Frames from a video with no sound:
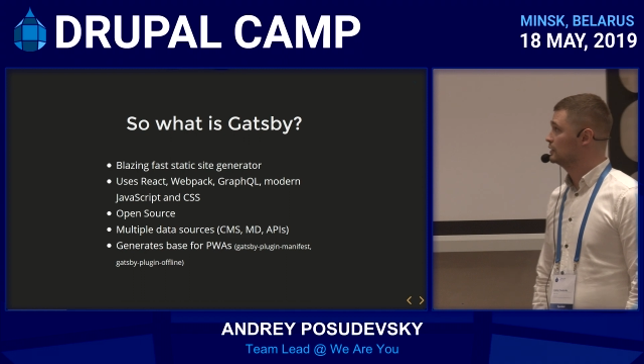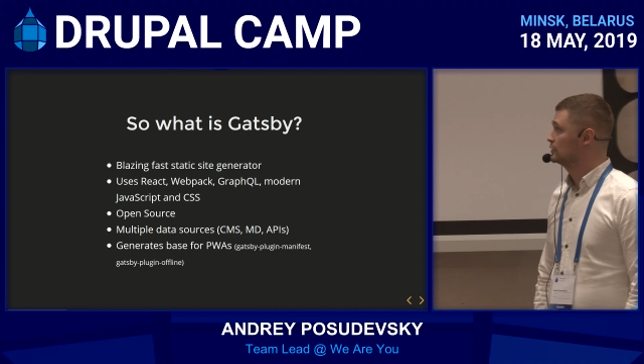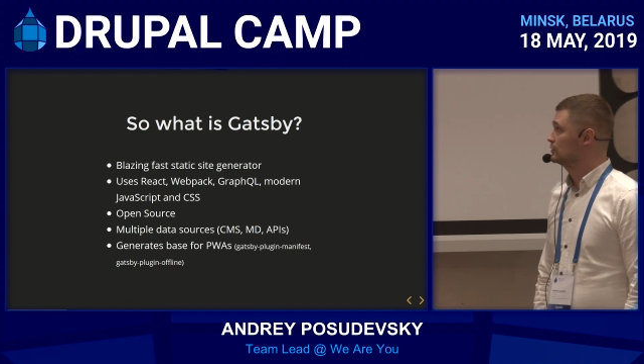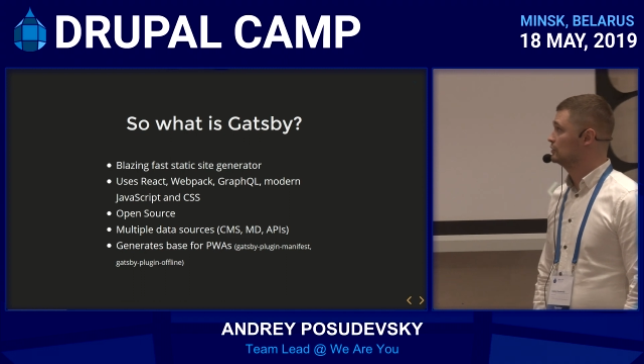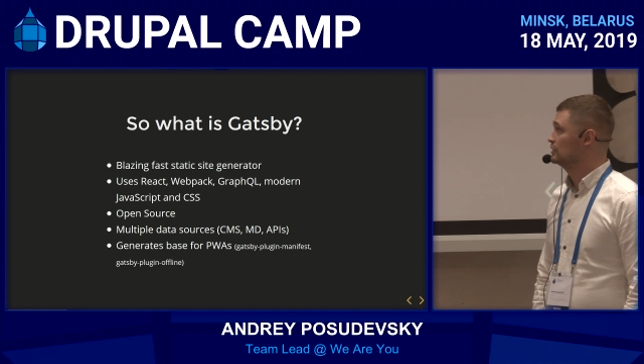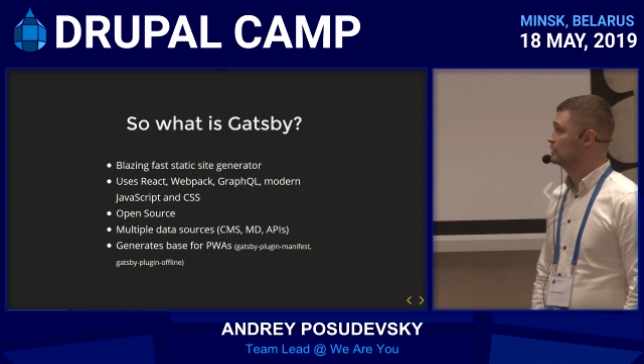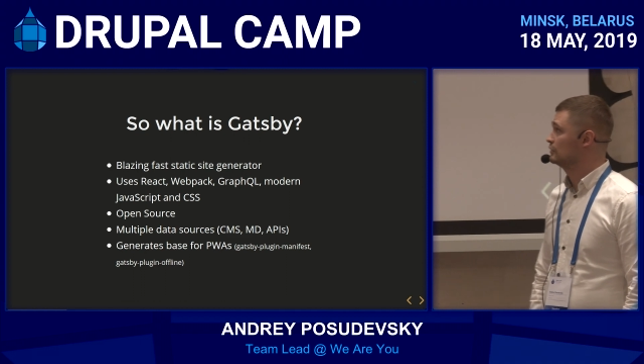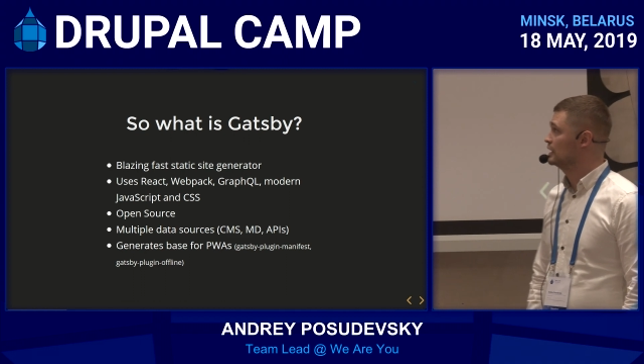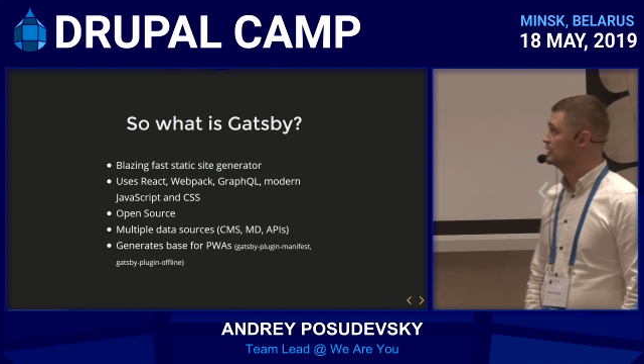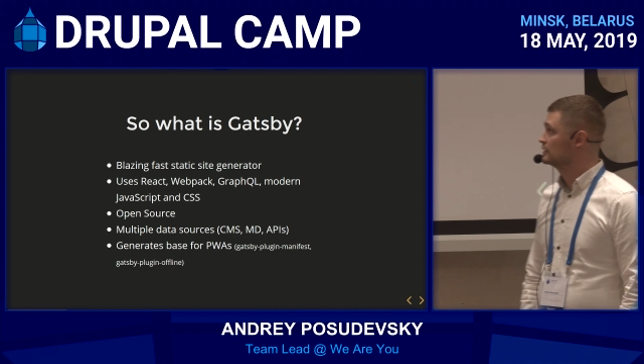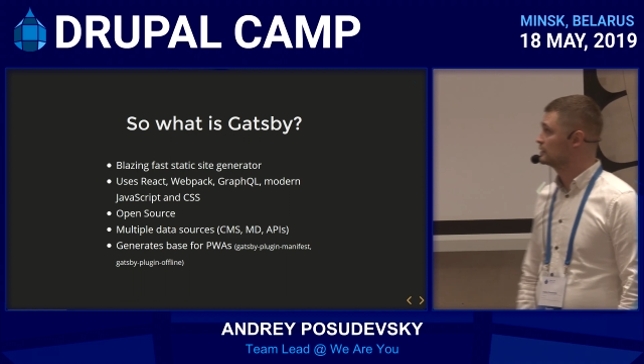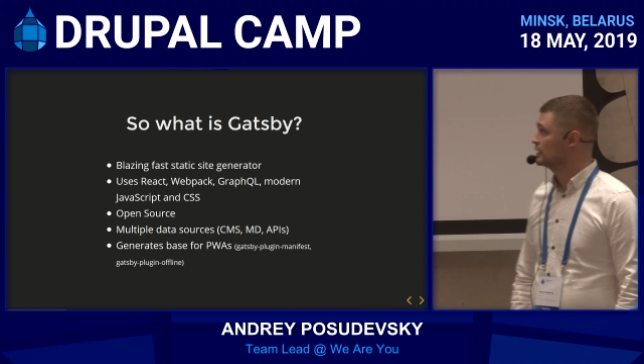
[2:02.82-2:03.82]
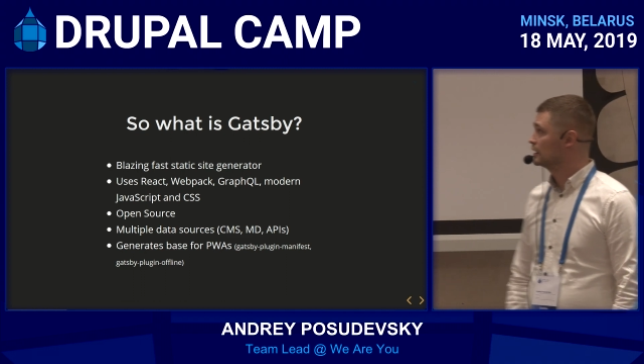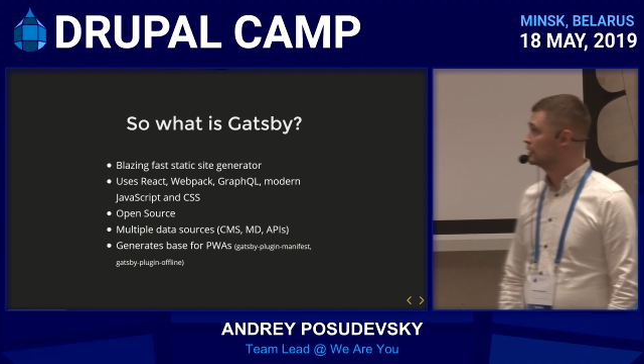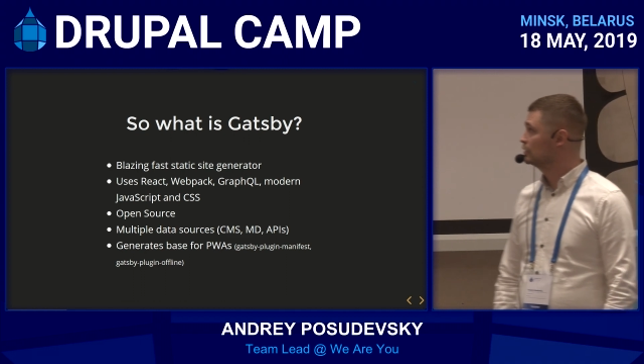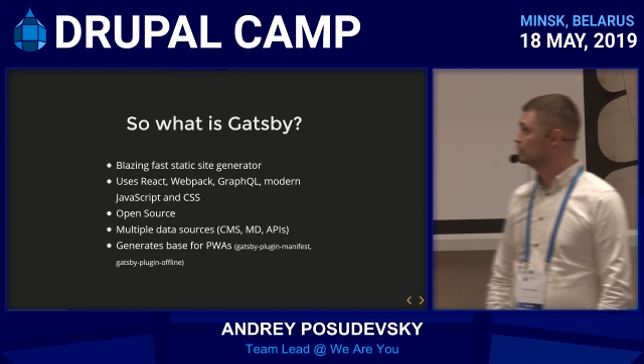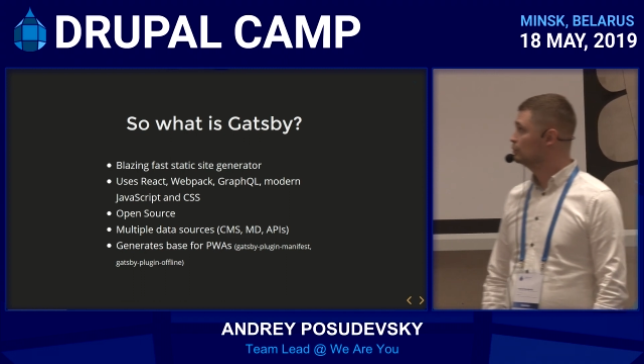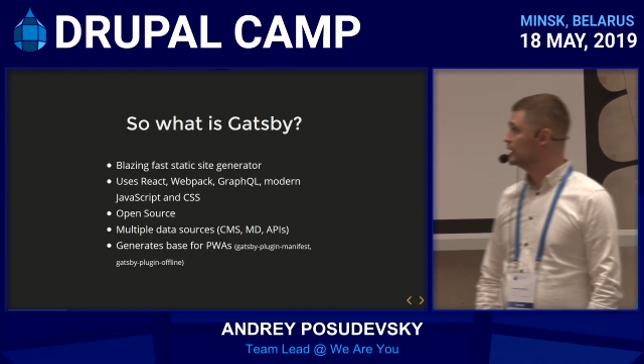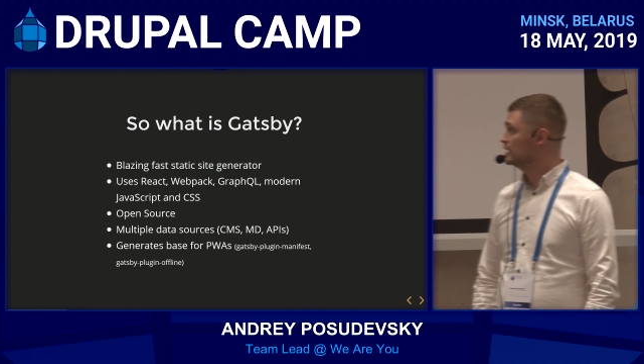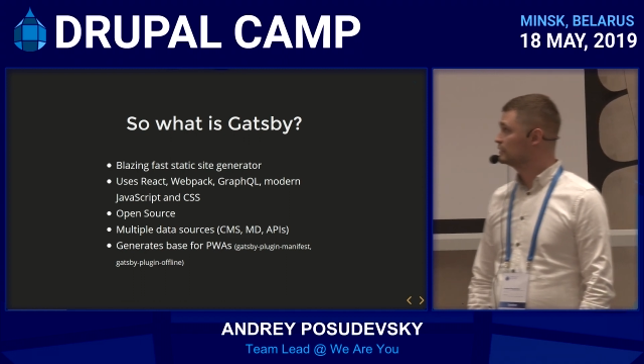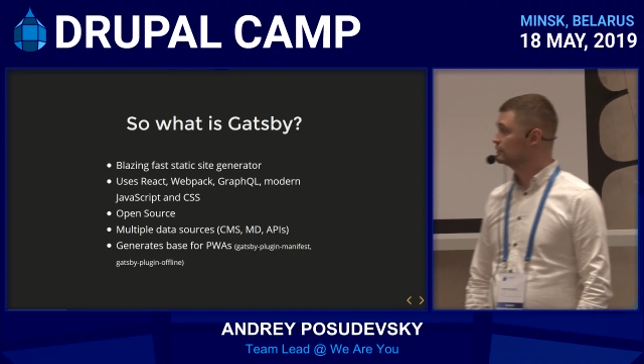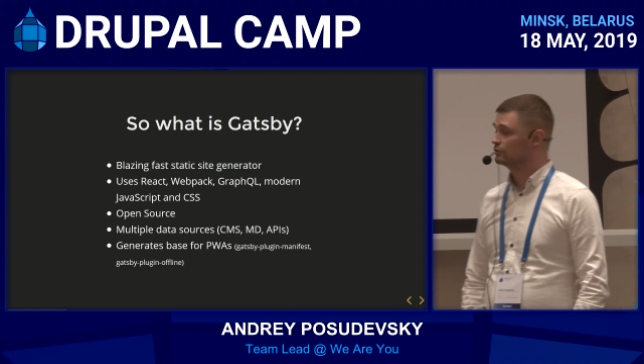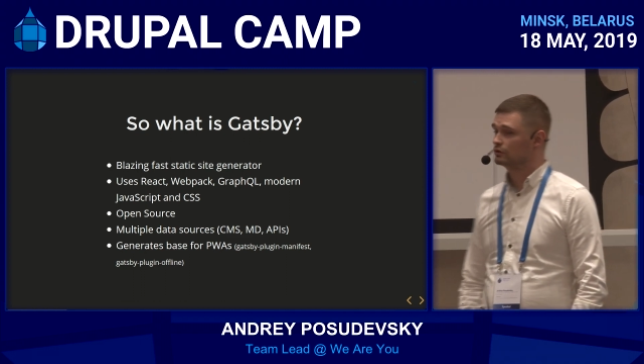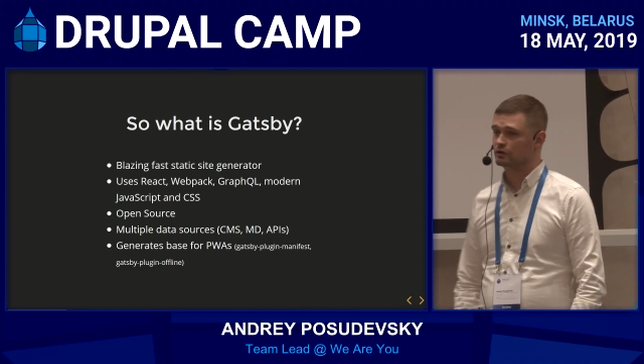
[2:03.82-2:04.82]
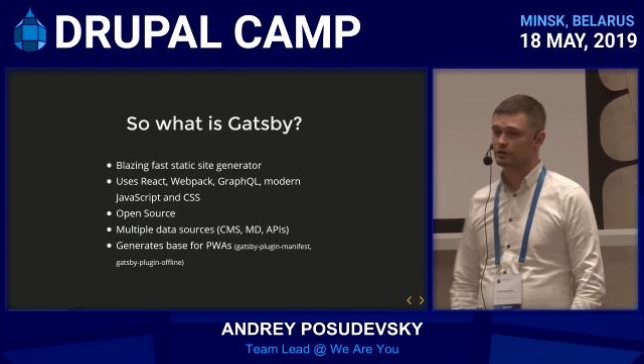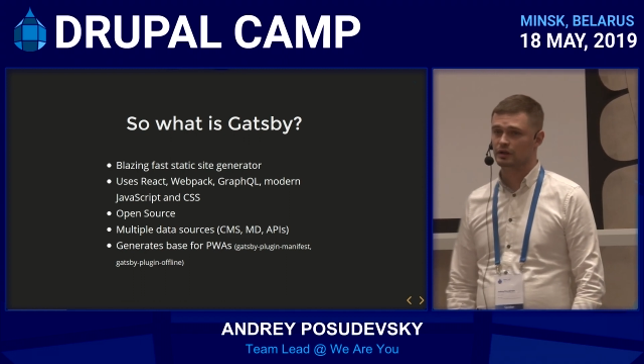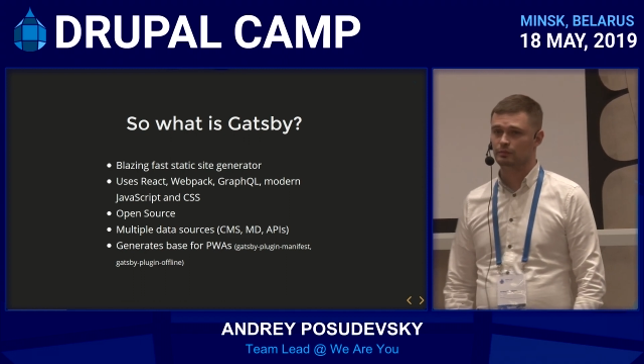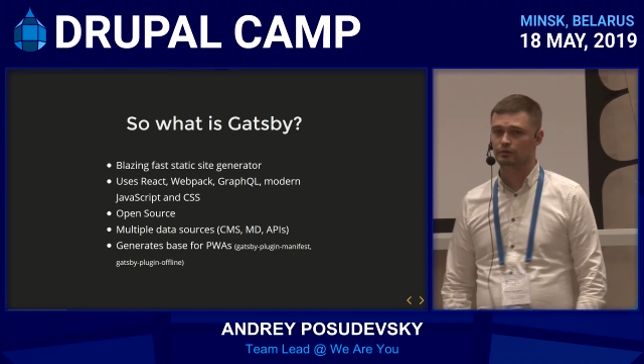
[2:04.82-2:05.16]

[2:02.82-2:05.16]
it also generates a good base for uh,